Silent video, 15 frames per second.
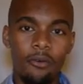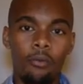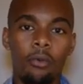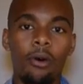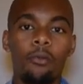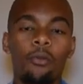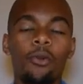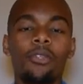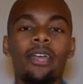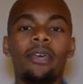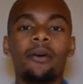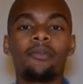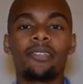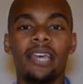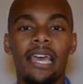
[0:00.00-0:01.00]
What will they
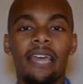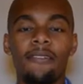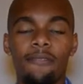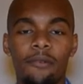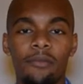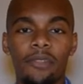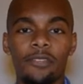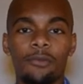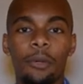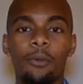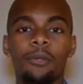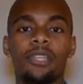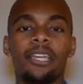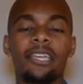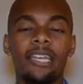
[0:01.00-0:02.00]
obtain from this? What
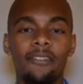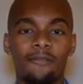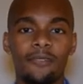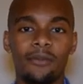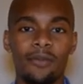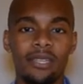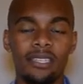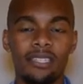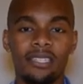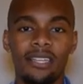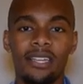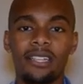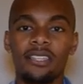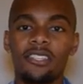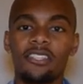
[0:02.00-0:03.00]
will they get from this?
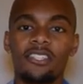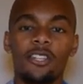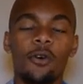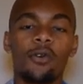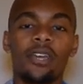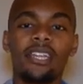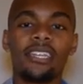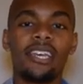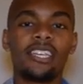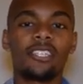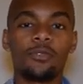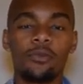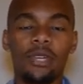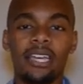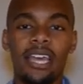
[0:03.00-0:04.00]
The slogan,
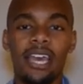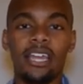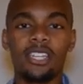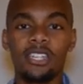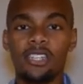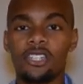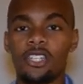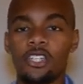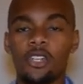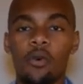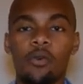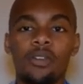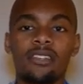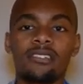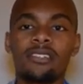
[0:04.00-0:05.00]
"Yes, we can,"
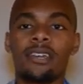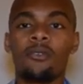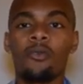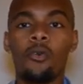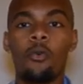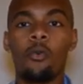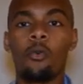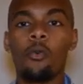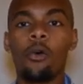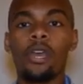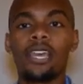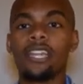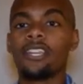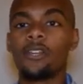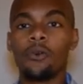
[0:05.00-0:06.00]
showed us that we
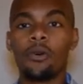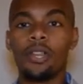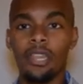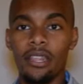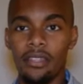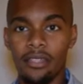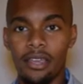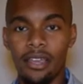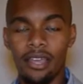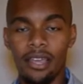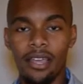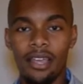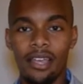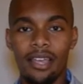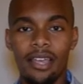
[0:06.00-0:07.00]
can do anything.
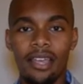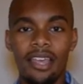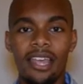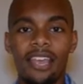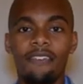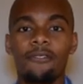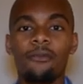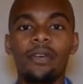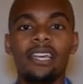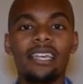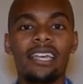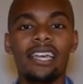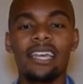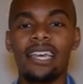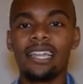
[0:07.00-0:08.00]
If we
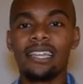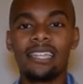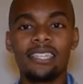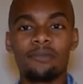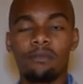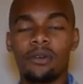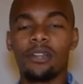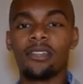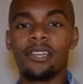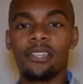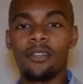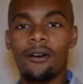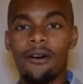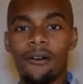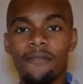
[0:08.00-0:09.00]
can get this brother in the
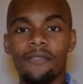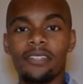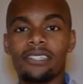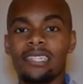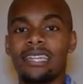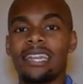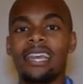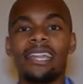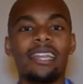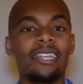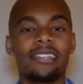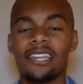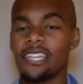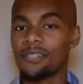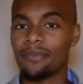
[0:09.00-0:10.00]
office, then
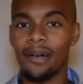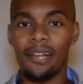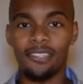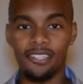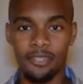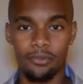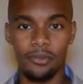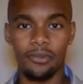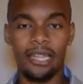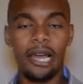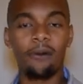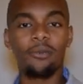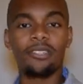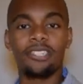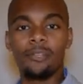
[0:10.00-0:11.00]
anything's possible.
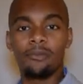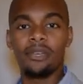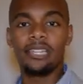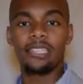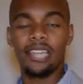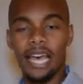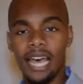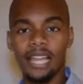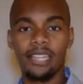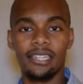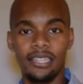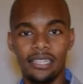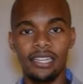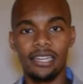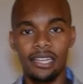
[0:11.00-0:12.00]
That was the mentality,